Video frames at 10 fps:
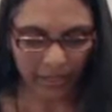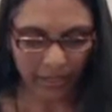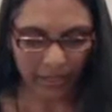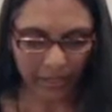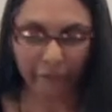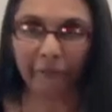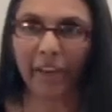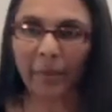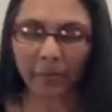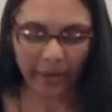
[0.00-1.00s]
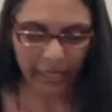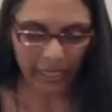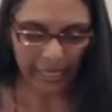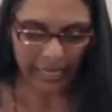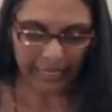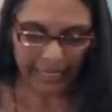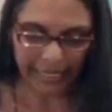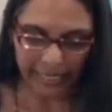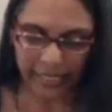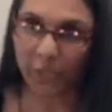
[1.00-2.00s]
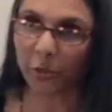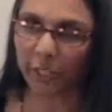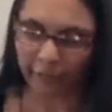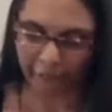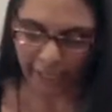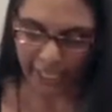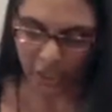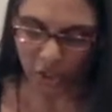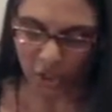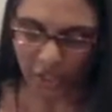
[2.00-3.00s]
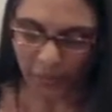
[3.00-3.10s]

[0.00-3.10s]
their fabric clinging to their flesh,